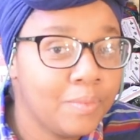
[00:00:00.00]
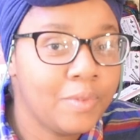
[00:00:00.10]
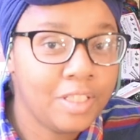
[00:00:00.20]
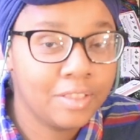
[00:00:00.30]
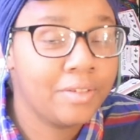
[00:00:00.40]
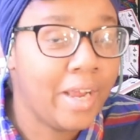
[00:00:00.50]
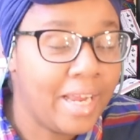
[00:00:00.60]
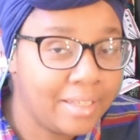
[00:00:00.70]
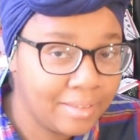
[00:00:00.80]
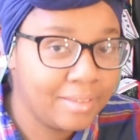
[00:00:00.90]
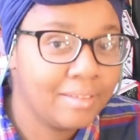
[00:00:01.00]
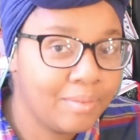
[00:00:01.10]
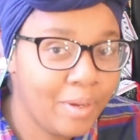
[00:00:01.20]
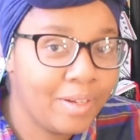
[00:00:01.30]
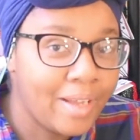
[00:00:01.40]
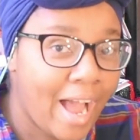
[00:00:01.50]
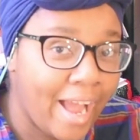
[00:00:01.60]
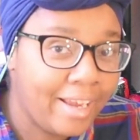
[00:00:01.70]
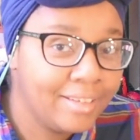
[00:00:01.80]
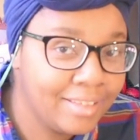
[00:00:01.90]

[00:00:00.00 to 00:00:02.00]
which is great. Well, hi.